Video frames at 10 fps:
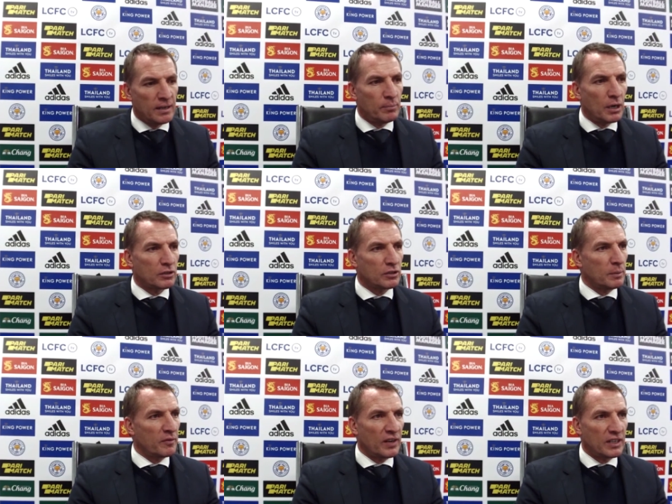Mark
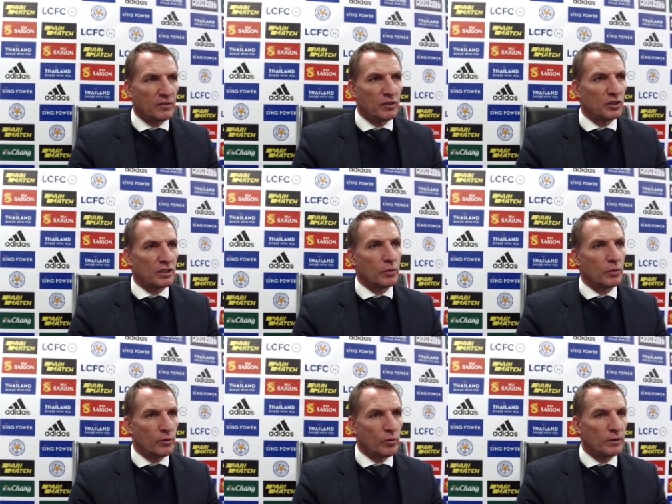typifies everything that we
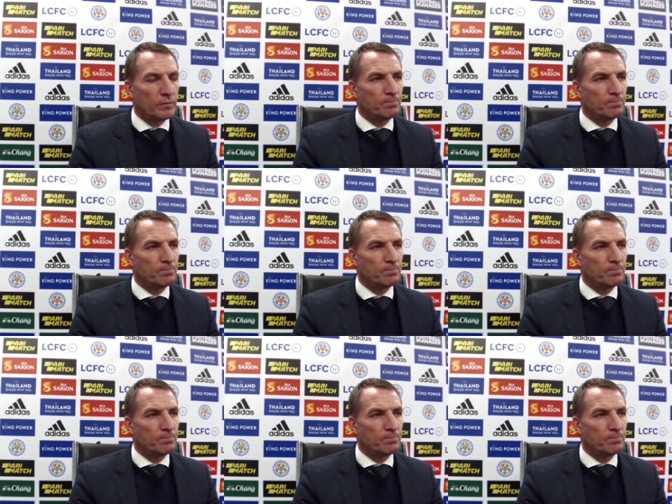would want.